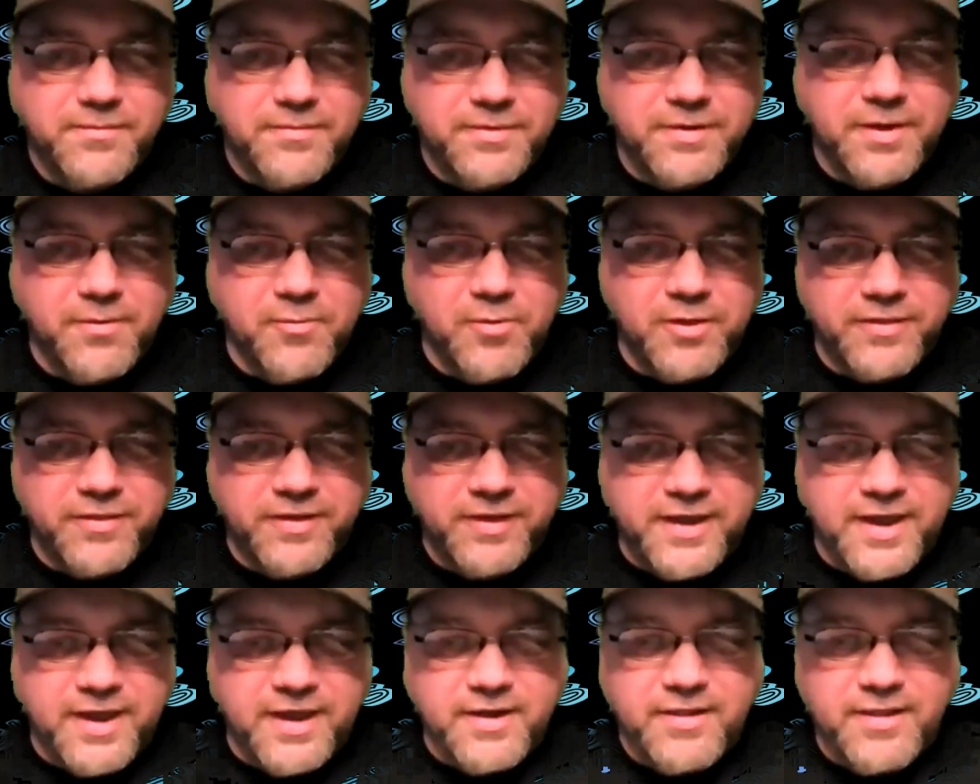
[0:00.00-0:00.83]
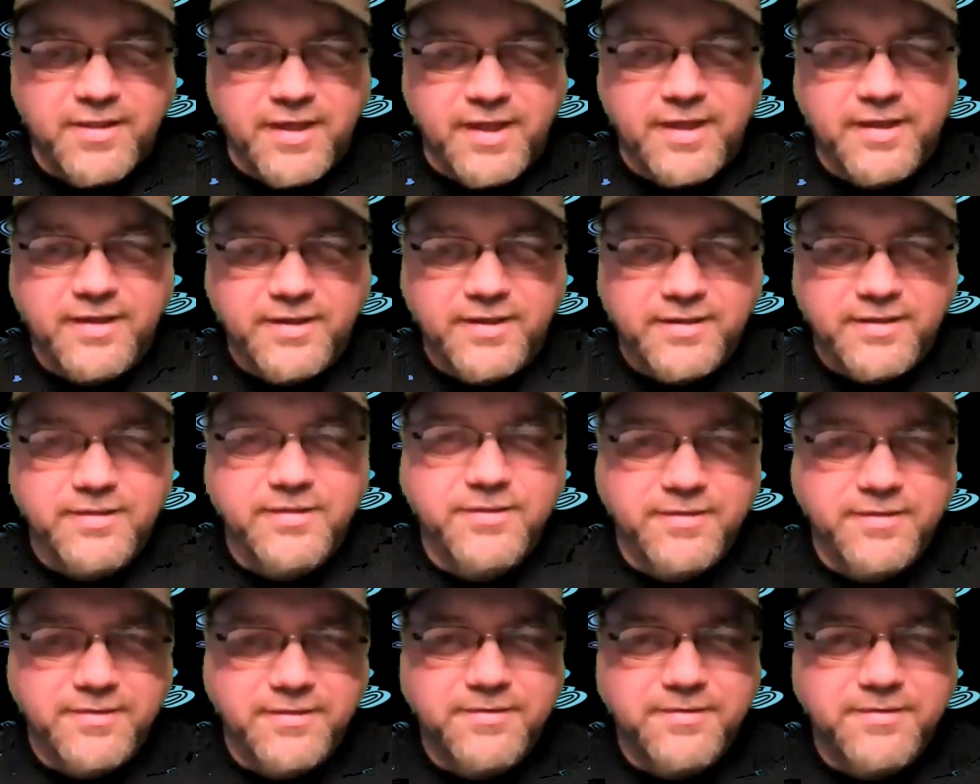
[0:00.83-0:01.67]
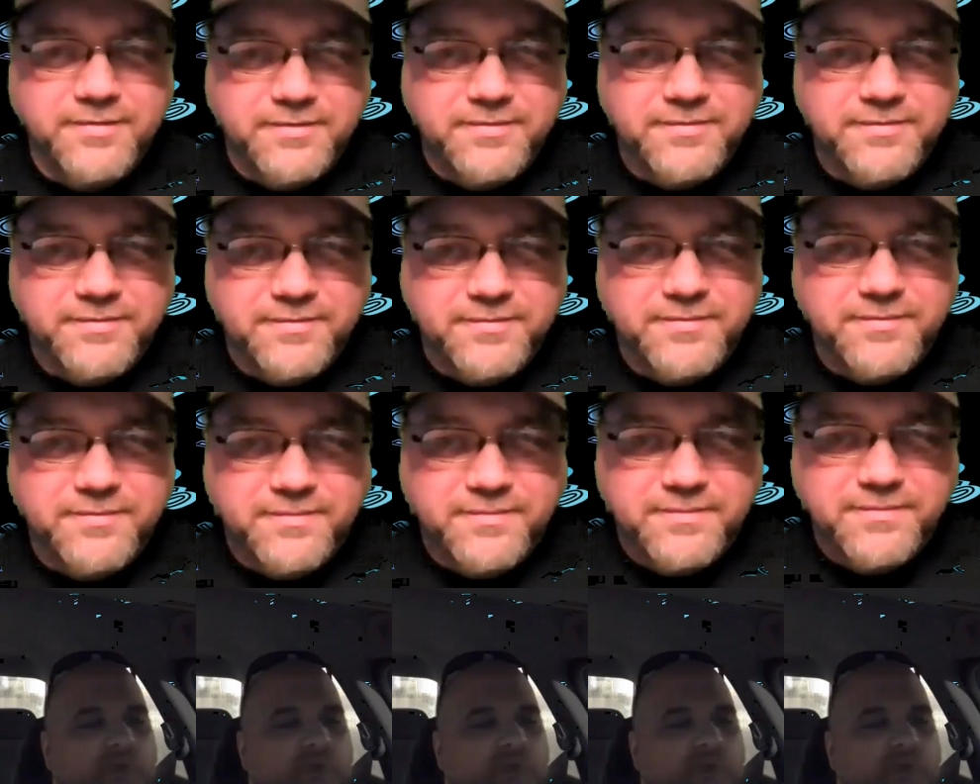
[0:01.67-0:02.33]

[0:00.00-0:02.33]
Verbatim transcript: thought, they won the Cadillac. There, there,